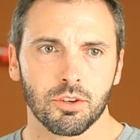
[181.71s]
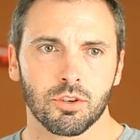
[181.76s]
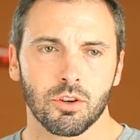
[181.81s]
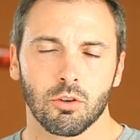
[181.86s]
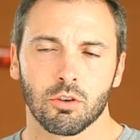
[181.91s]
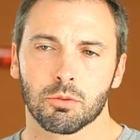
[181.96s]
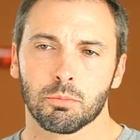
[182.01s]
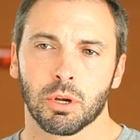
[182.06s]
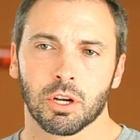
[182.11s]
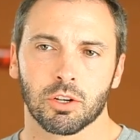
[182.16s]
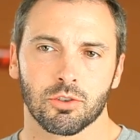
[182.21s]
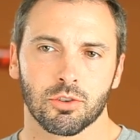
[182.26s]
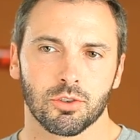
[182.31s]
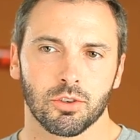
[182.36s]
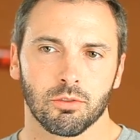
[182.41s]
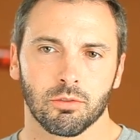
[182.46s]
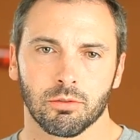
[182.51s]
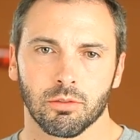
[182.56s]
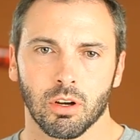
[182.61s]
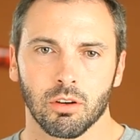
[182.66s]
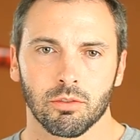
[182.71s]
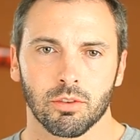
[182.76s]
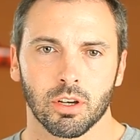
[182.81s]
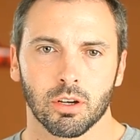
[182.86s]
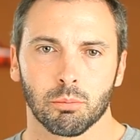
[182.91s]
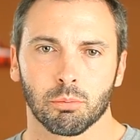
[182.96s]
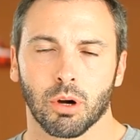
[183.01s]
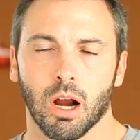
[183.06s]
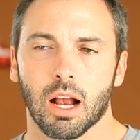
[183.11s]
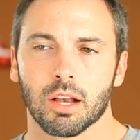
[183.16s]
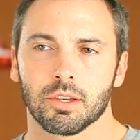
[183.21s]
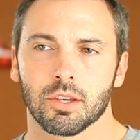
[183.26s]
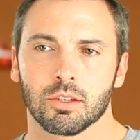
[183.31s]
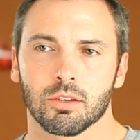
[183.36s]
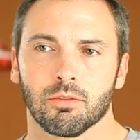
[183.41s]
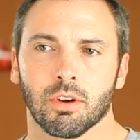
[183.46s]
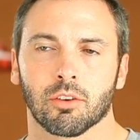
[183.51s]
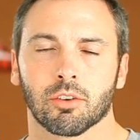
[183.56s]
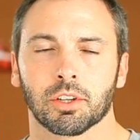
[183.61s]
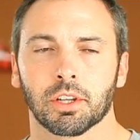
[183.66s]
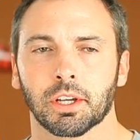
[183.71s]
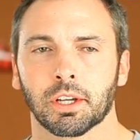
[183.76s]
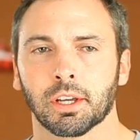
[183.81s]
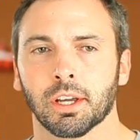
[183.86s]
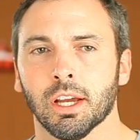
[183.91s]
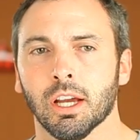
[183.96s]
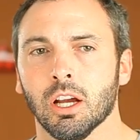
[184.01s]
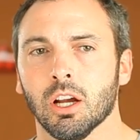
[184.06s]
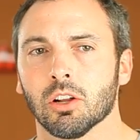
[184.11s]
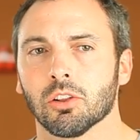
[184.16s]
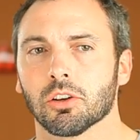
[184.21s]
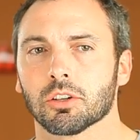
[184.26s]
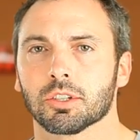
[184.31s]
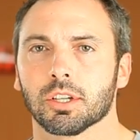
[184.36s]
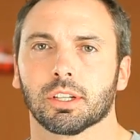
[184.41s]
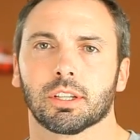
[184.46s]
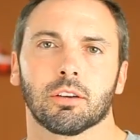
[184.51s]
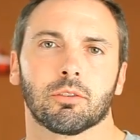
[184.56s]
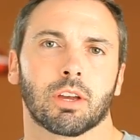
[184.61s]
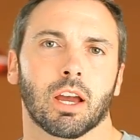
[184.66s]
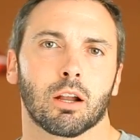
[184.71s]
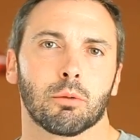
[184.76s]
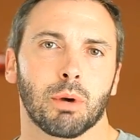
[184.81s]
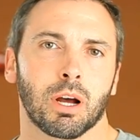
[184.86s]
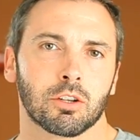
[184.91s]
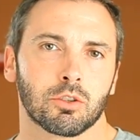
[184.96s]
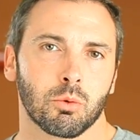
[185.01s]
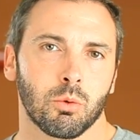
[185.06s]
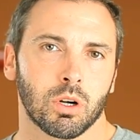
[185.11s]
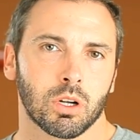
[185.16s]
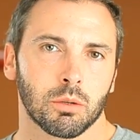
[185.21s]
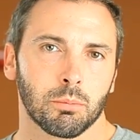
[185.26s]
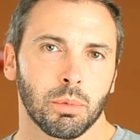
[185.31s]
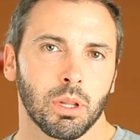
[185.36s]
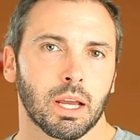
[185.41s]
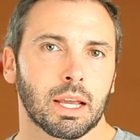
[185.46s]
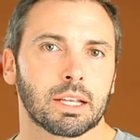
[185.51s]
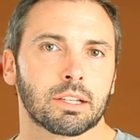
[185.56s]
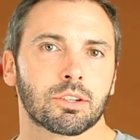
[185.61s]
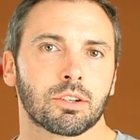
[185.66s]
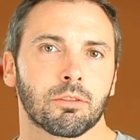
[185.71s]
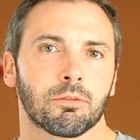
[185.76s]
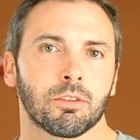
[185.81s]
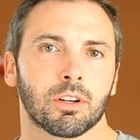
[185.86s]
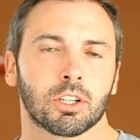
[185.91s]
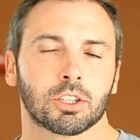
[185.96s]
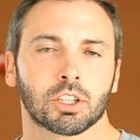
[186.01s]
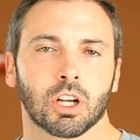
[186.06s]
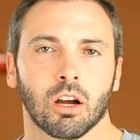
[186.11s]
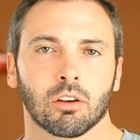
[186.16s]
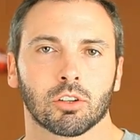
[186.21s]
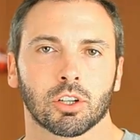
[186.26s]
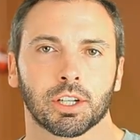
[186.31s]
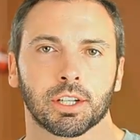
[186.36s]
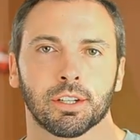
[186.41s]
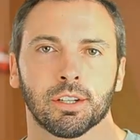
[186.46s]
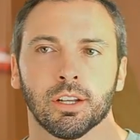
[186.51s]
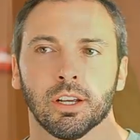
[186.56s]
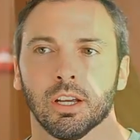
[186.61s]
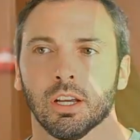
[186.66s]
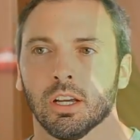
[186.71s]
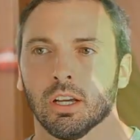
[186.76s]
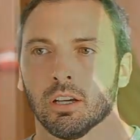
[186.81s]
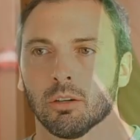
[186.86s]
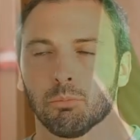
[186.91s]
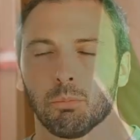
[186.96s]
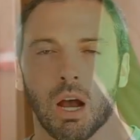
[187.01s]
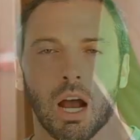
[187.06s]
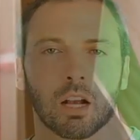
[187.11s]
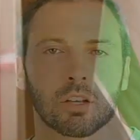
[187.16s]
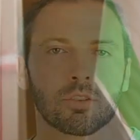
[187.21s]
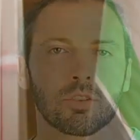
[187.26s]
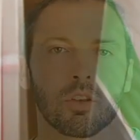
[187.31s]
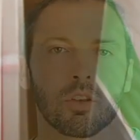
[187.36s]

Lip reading: showed us pictures of the process of everything. Looks like they've got about 20 planes to finish covering, box